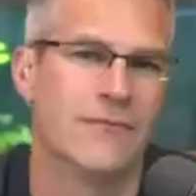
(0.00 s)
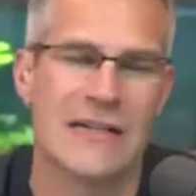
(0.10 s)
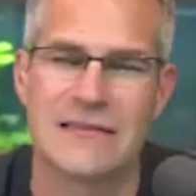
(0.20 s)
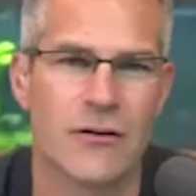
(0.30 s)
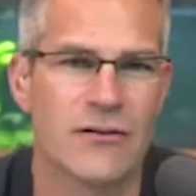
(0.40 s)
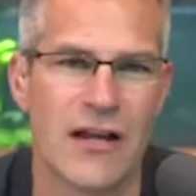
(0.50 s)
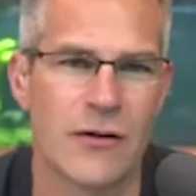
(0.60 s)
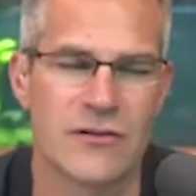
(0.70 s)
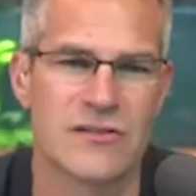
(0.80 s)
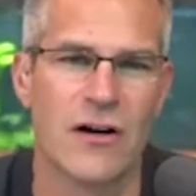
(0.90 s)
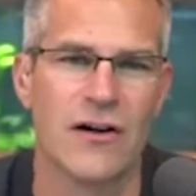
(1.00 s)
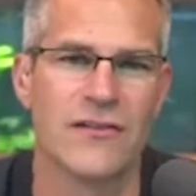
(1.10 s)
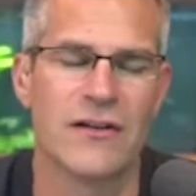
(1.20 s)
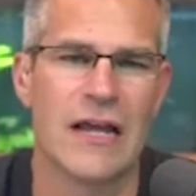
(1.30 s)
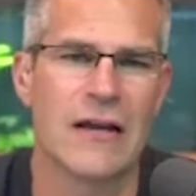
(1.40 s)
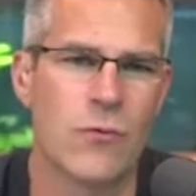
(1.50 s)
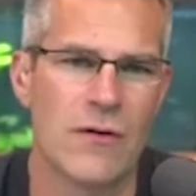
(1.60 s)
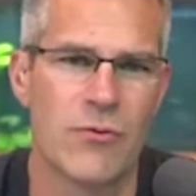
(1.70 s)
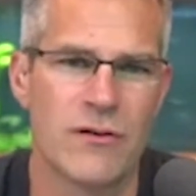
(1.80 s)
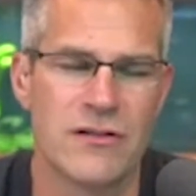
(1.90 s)
that's always how it starts. And at
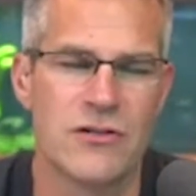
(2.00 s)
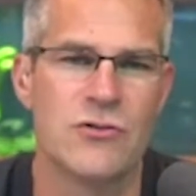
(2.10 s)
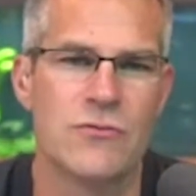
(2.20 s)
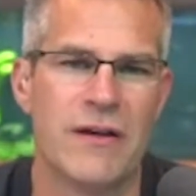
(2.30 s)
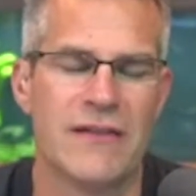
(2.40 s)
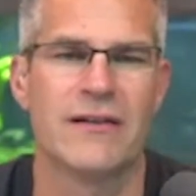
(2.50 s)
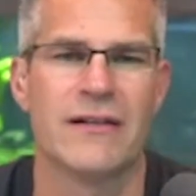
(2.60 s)
one point, did you pivot?